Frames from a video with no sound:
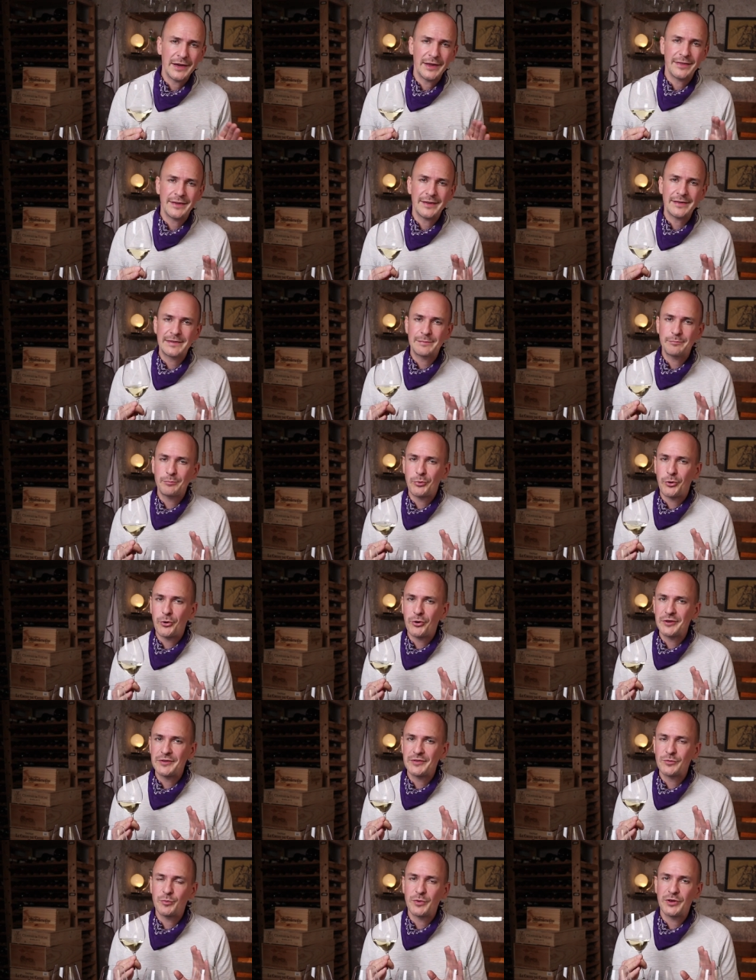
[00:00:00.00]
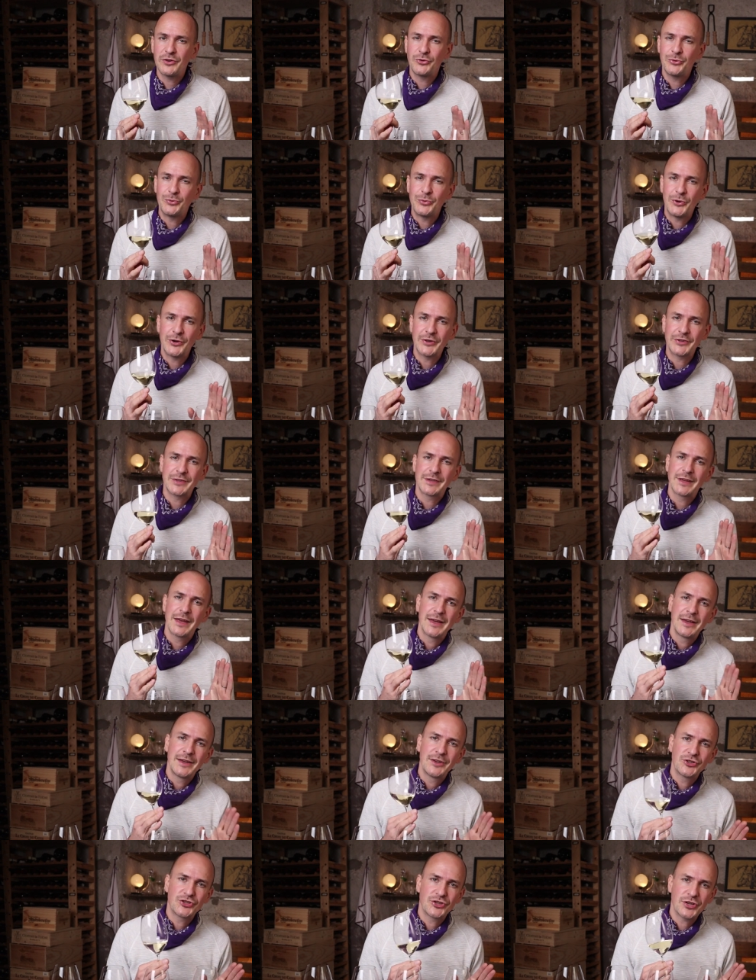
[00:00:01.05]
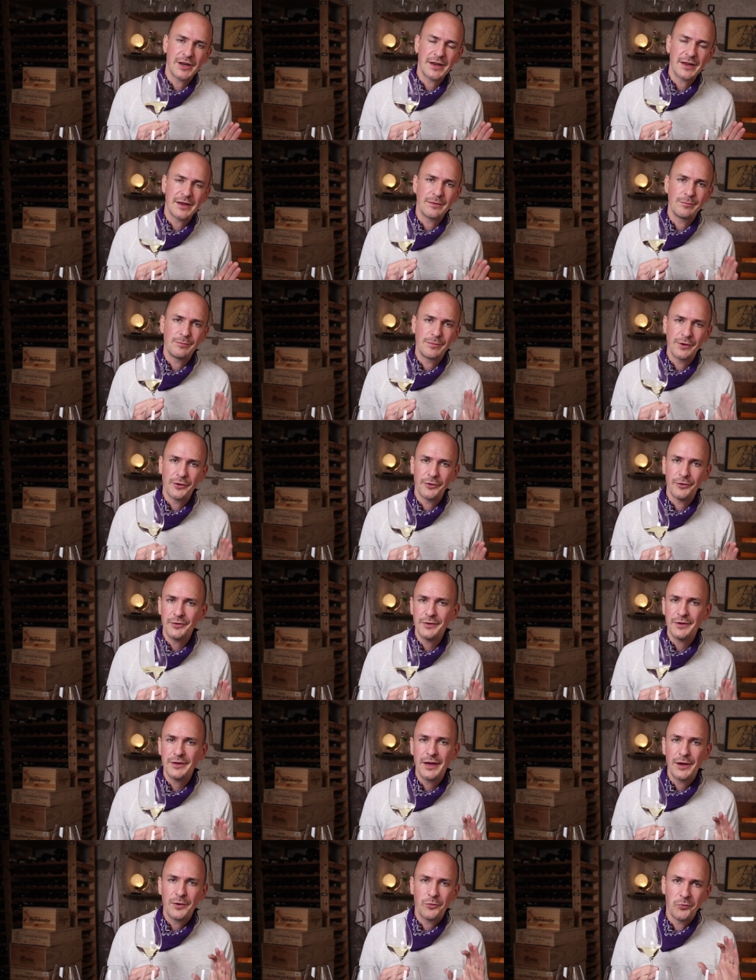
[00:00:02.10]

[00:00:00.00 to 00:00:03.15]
and this points me towards Chenin Blanc.